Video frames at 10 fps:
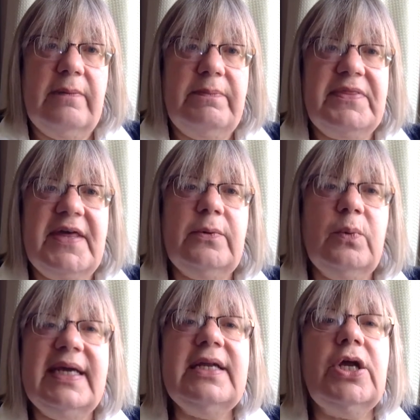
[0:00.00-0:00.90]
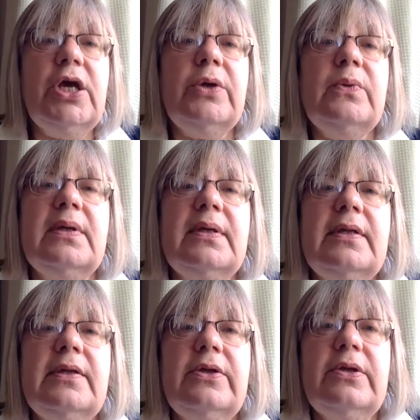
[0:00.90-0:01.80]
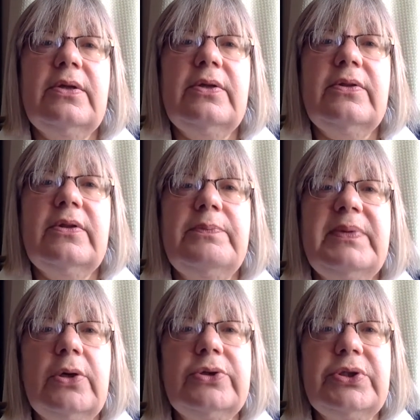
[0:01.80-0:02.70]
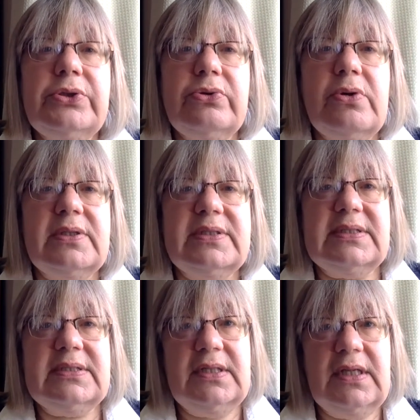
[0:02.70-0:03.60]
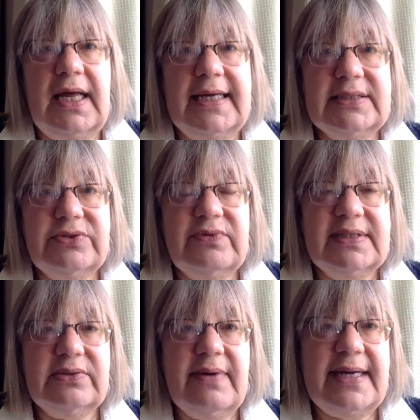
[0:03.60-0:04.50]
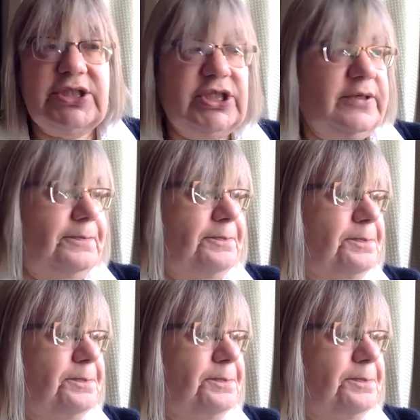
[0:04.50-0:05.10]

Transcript: But then we know that beyond the cross lies resurrection.